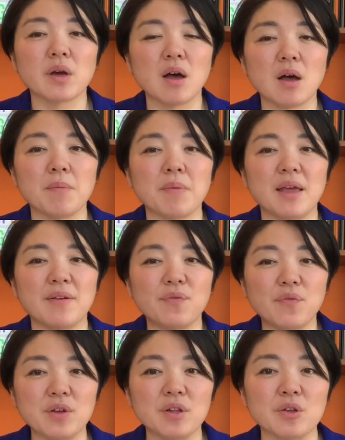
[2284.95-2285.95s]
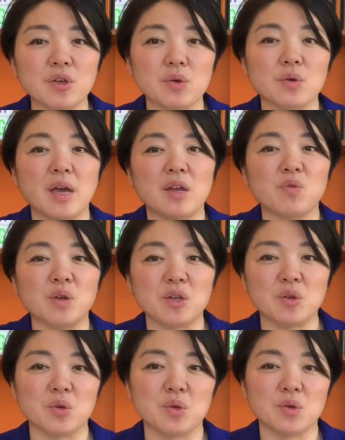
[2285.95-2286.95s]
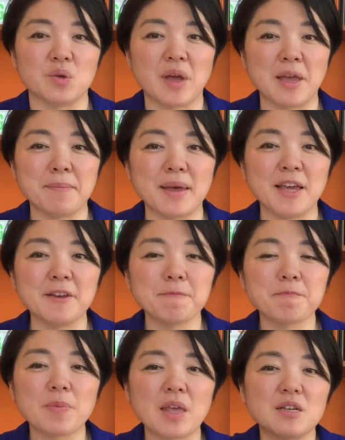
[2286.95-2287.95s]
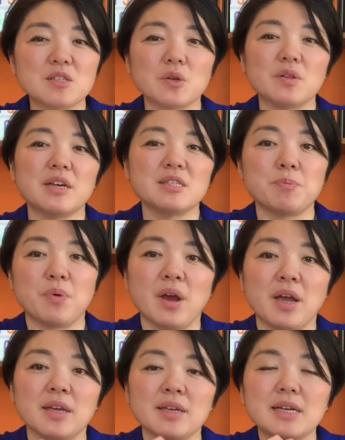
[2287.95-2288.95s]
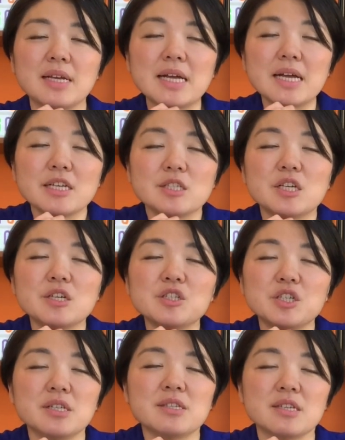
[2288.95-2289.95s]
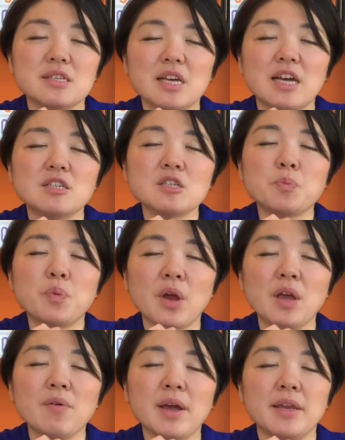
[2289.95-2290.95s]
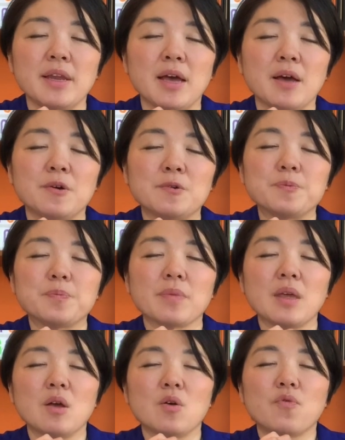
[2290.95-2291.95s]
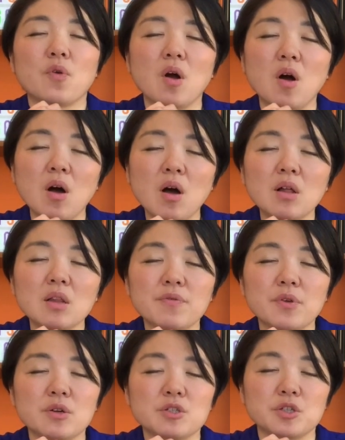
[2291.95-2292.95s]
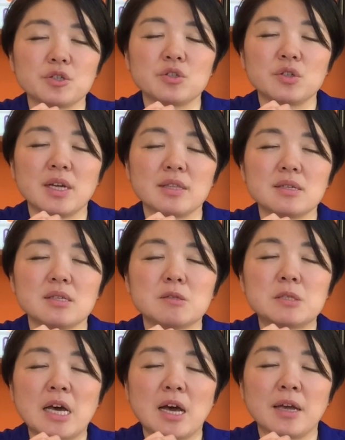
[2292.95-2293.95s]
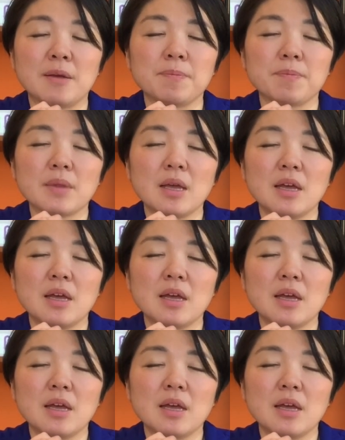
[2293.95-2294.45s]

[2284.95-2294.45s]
come and fill you and renew you. Amen. So let's pray. Dear Jesus, I just pray right now for all of your children at this time